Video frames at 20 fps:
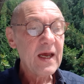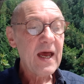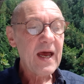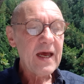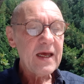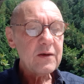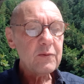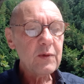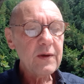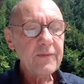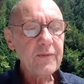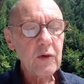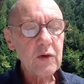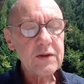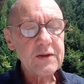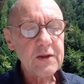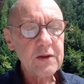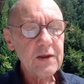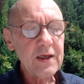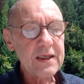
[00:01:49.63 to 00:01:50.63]
and with
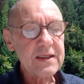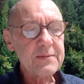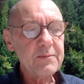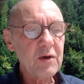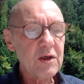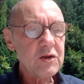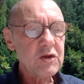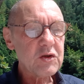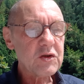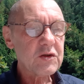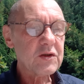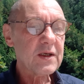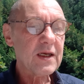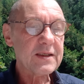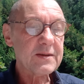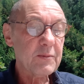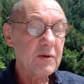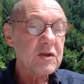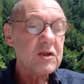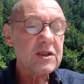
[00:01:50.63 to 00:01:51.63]
others as much
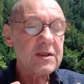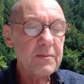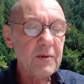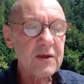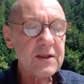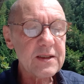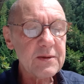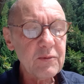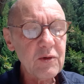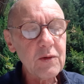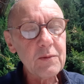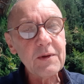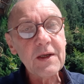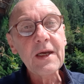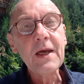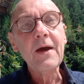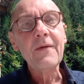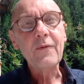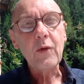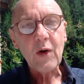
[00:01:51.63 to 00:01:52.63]
as possible.
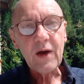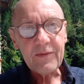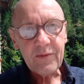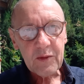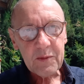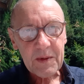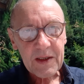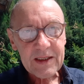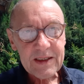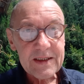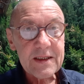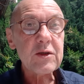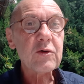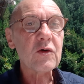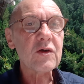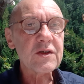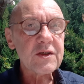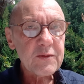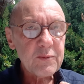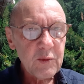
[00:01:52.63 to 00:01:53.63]
For everybody's
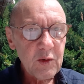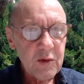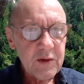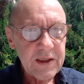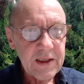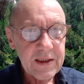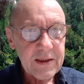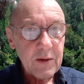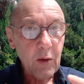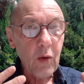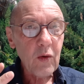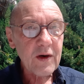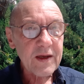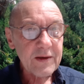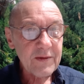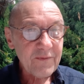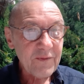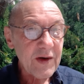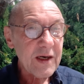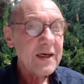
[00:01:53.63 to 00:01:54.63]
transmuting
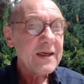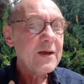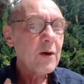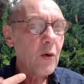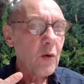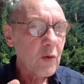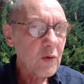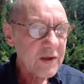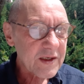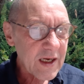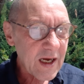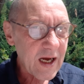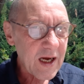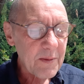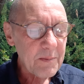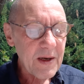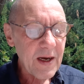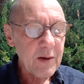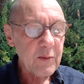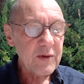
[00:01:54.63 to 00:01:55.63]
very old
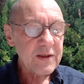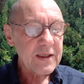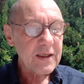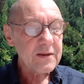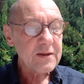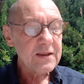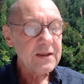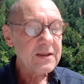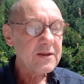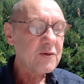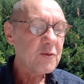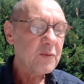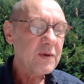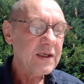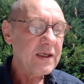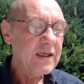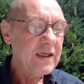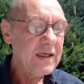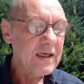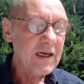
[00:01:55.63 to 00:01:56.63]
karma that needs to
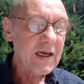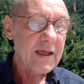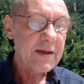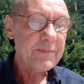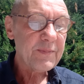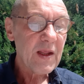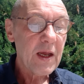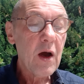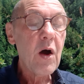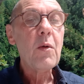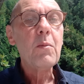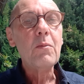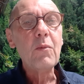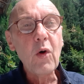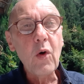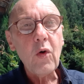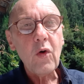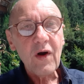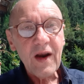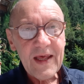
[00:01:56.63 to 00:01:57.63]
be healed.
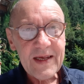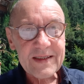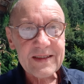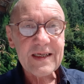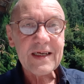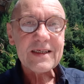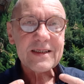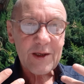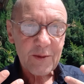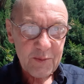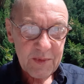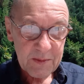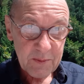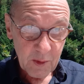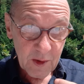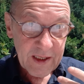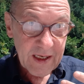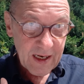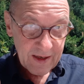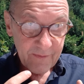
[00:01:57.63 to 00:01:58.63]
More or less, there are some
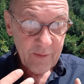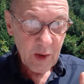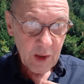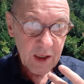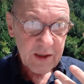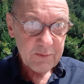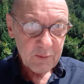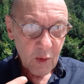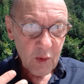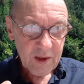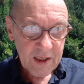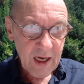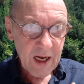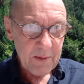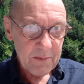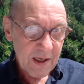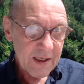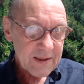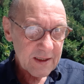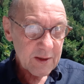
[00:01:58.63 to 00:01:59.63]
people that have a lot more
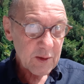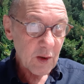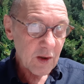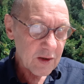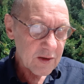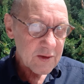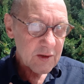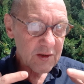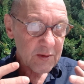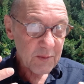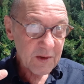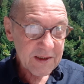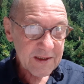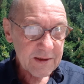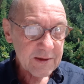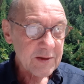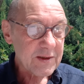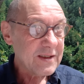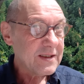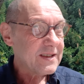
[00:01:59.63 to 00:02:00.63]
karma than others, but
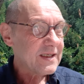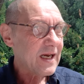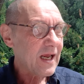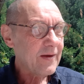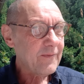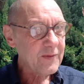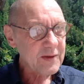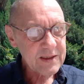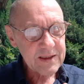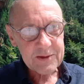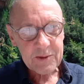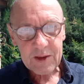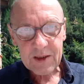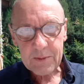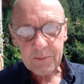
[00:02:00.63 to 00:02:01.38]
in this life, it is an